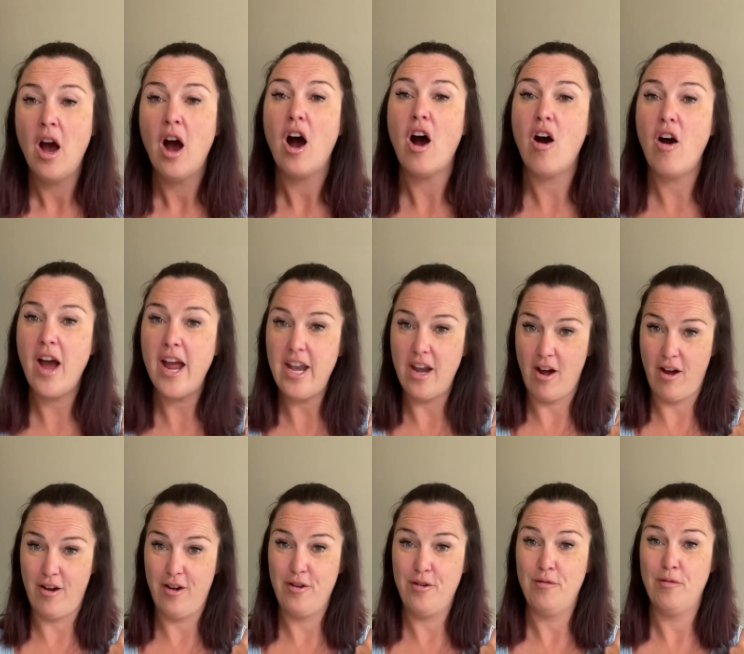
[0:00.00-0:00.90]
I
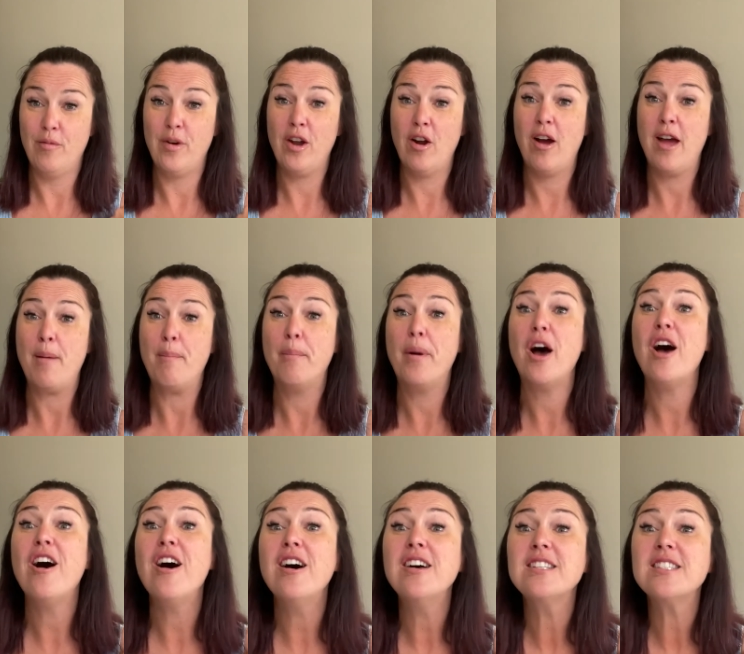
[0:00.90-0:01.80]
know when I am
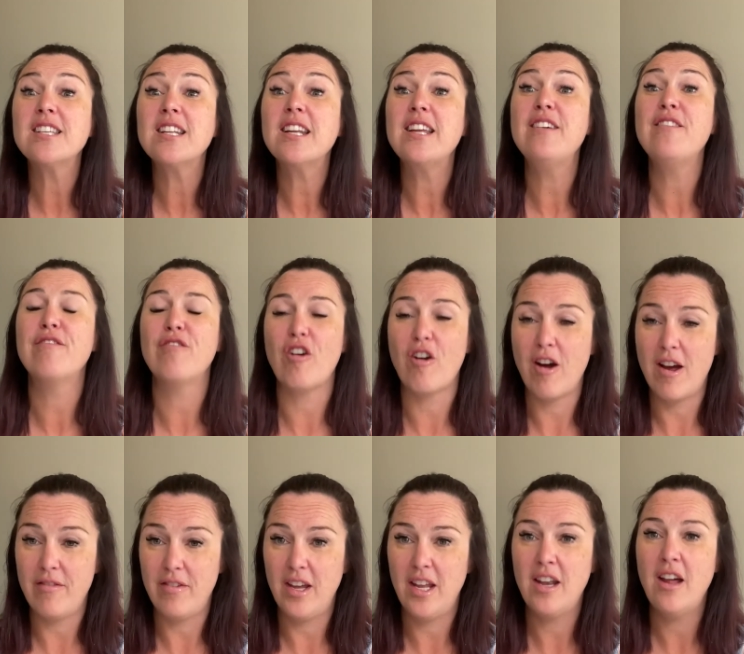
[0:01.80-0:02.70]
personally
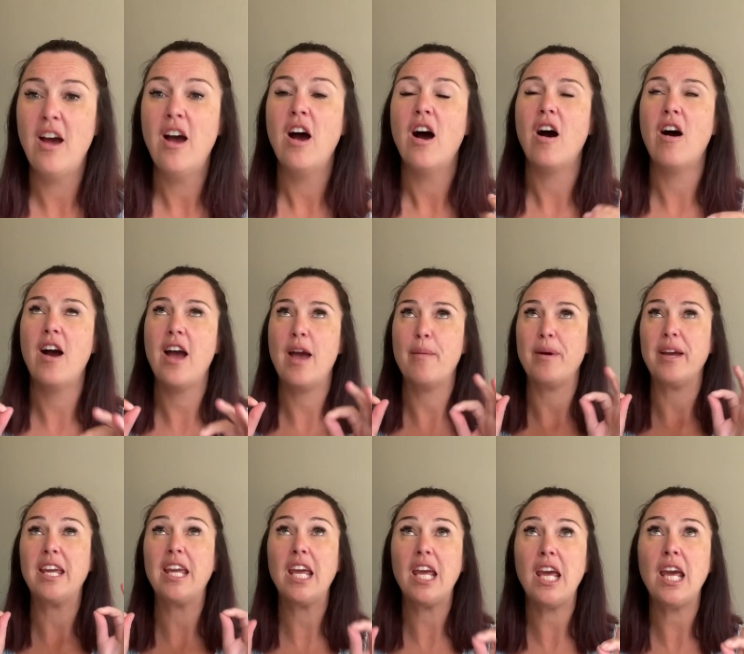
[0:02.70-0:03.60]
thriving, I am a
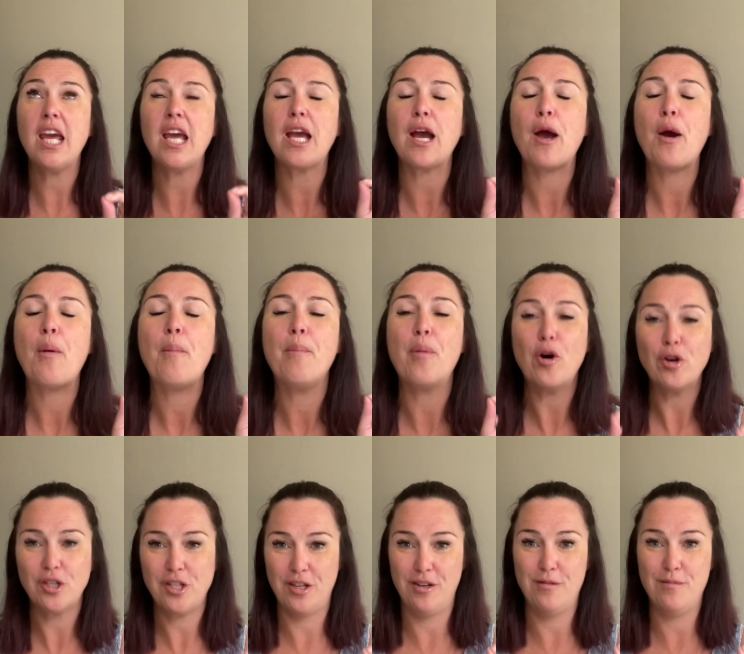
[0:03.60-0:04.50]
kick
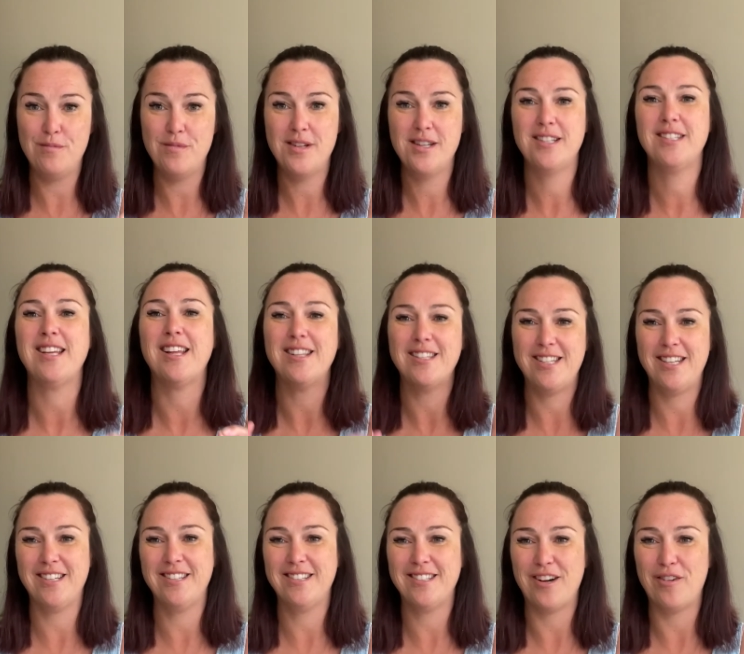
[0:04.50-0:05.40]
bottom Scentsy
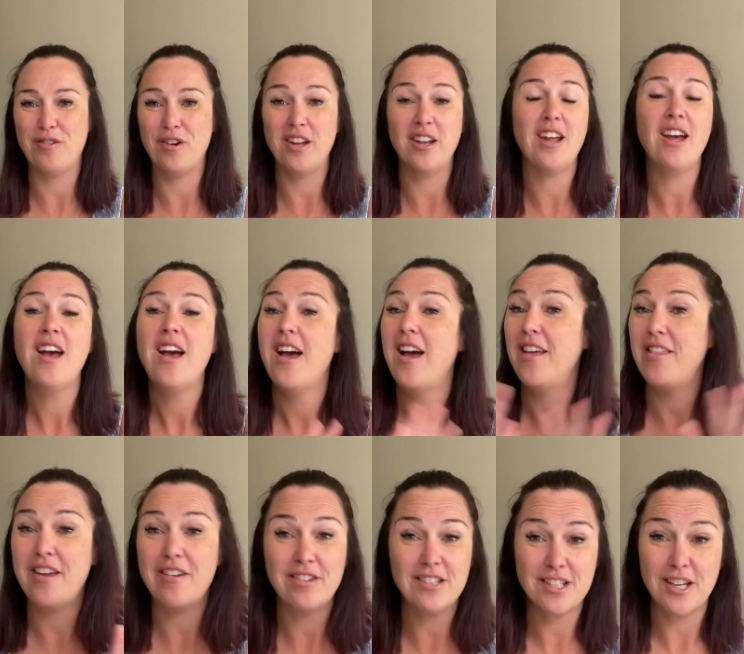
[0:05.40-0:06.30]
consultant, and
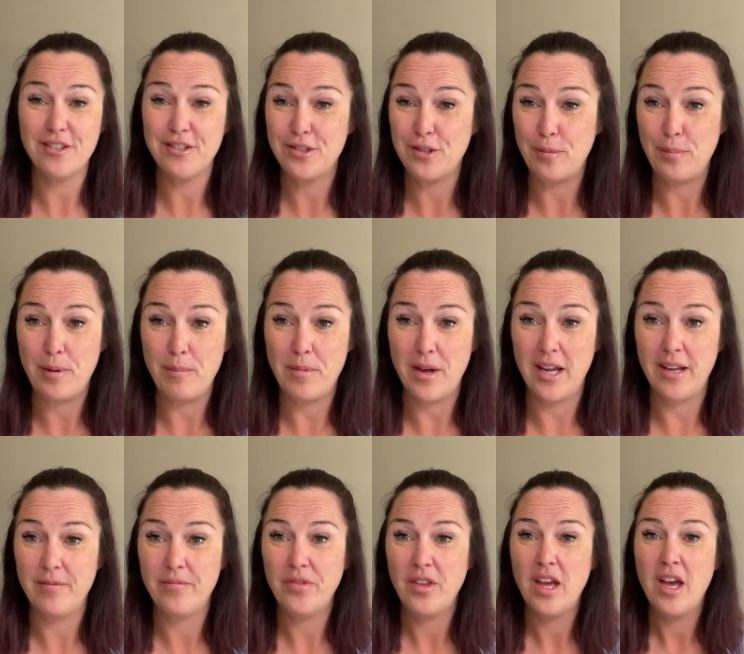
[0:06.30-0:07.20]
there is no stopping me.
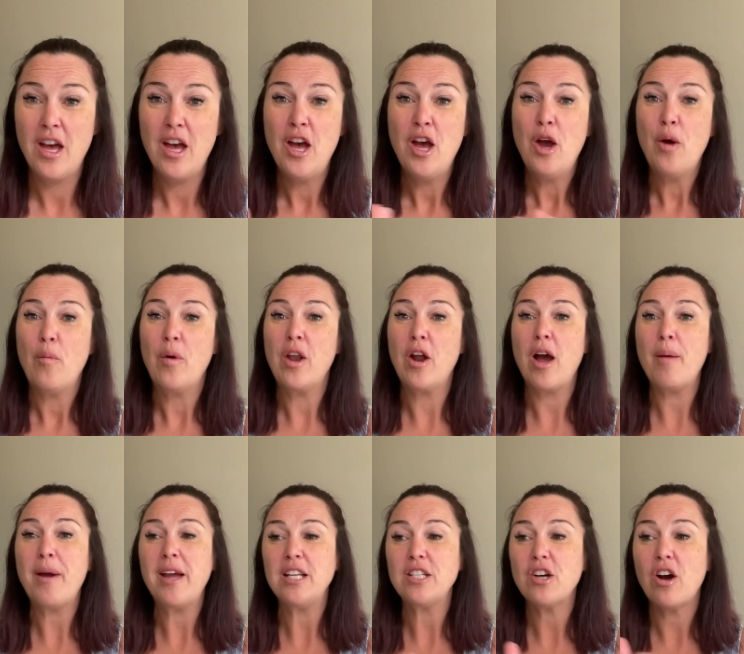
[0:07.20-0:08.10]
When I
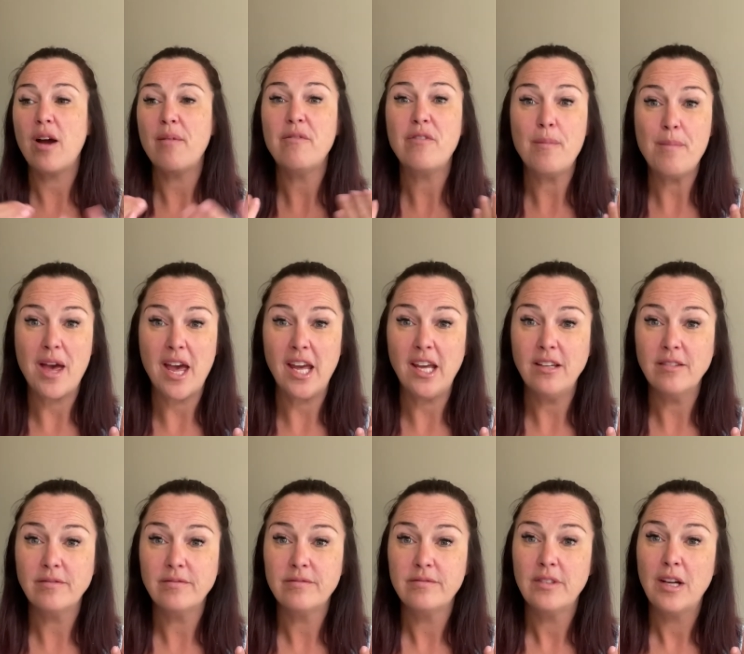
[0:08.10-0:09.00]
make time for
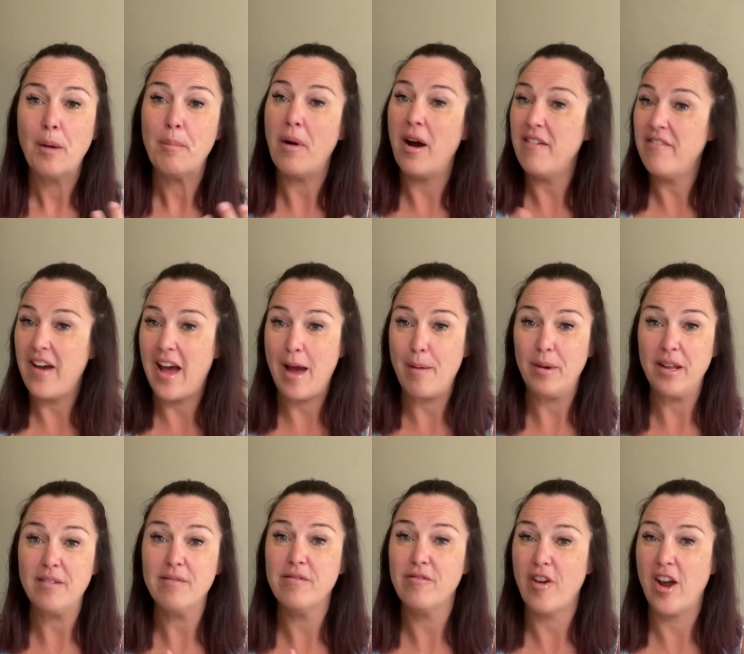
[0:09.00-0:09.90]
me, my family
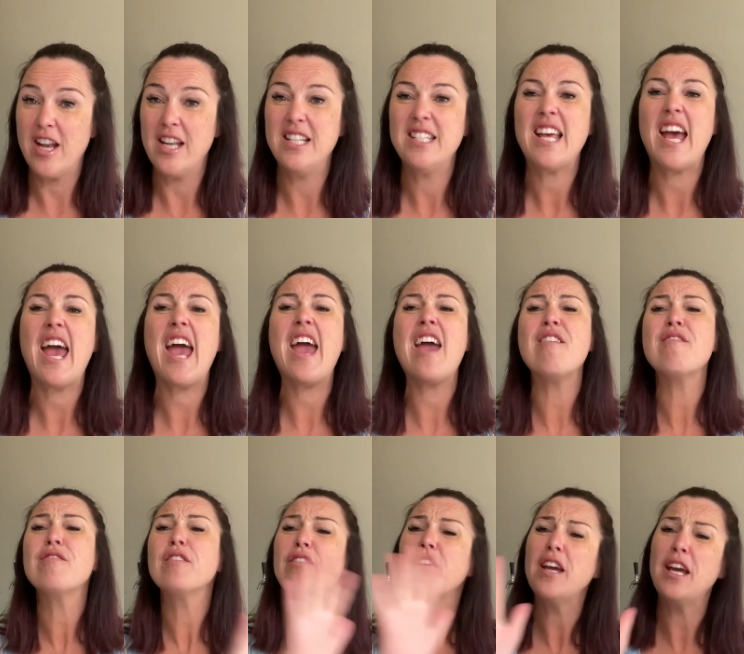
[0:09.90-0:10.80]
and friends,
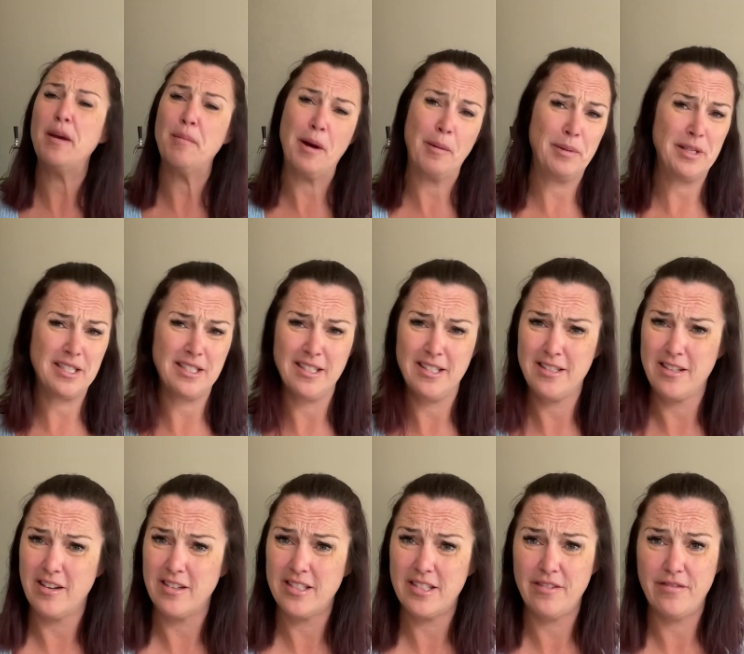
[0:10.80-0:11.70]
everything in my business
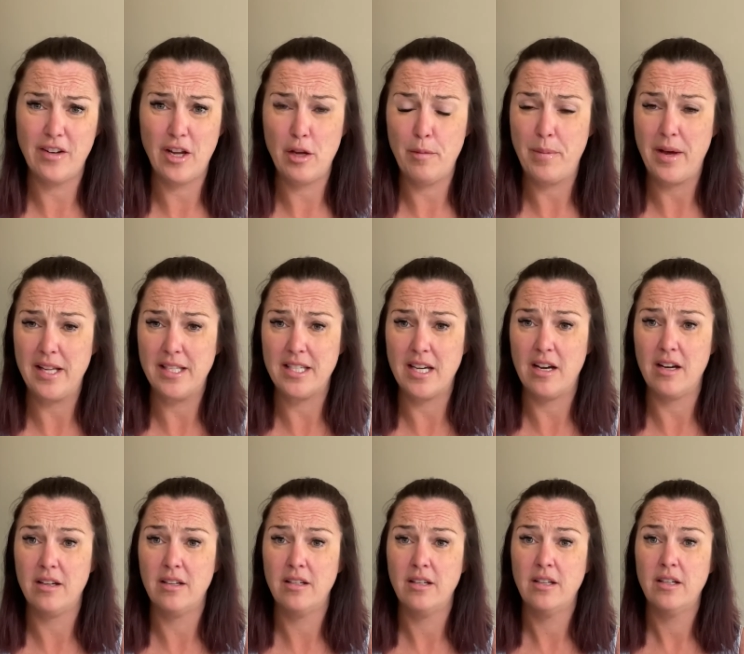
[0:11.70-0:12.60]
starts to flow better.
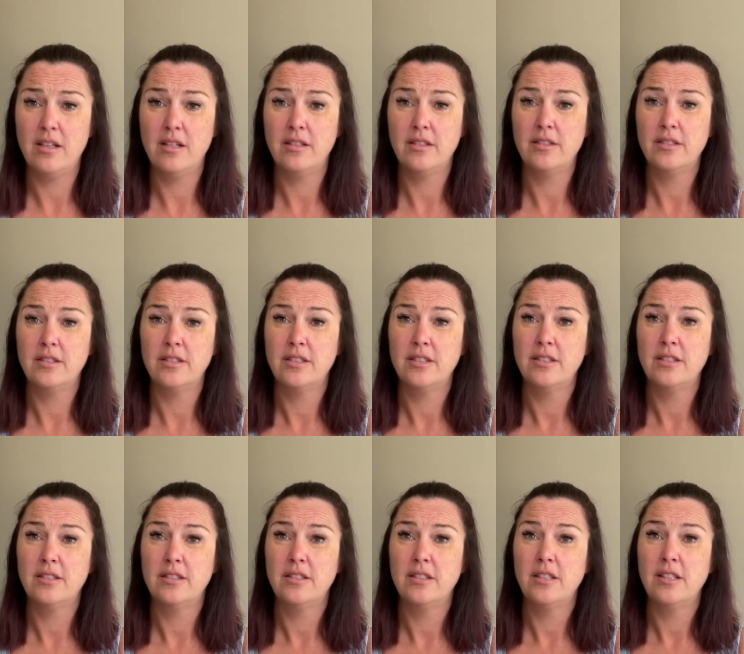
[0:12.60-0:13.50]

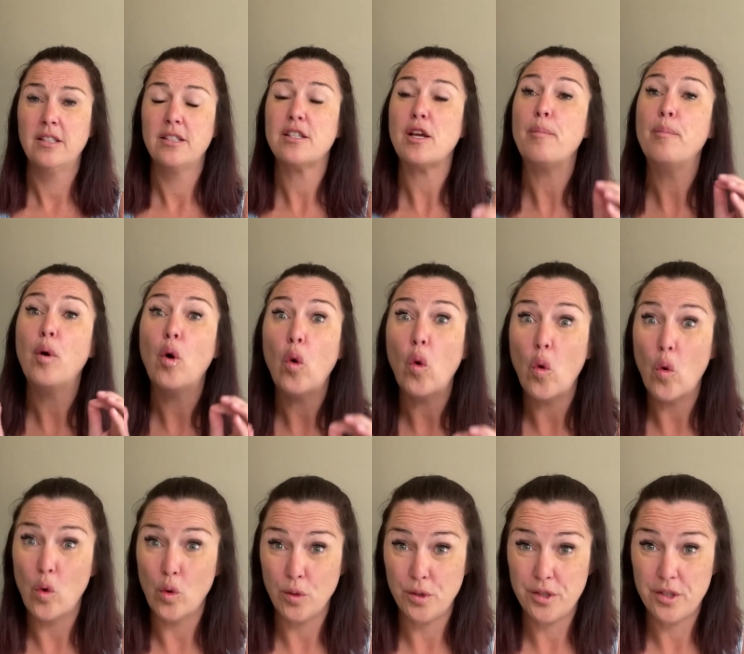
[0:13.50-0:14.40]
So
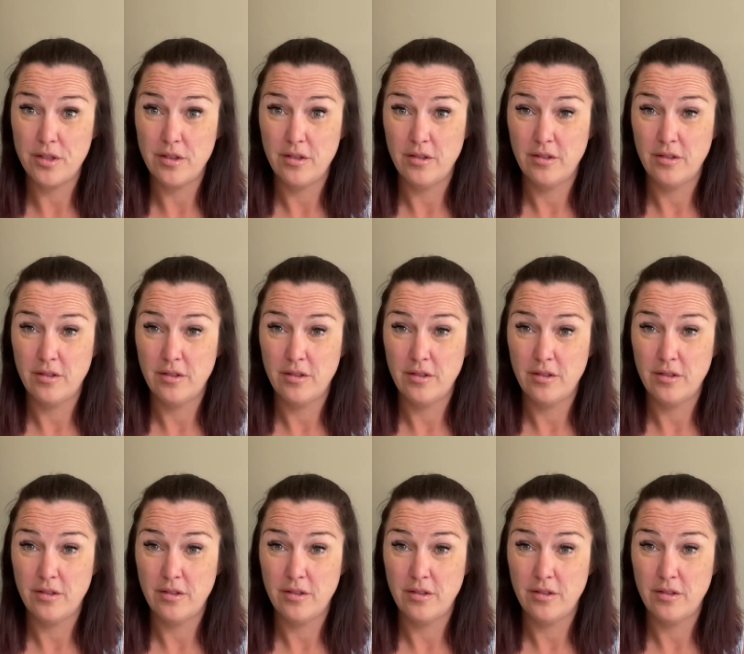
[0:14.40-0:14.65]
pause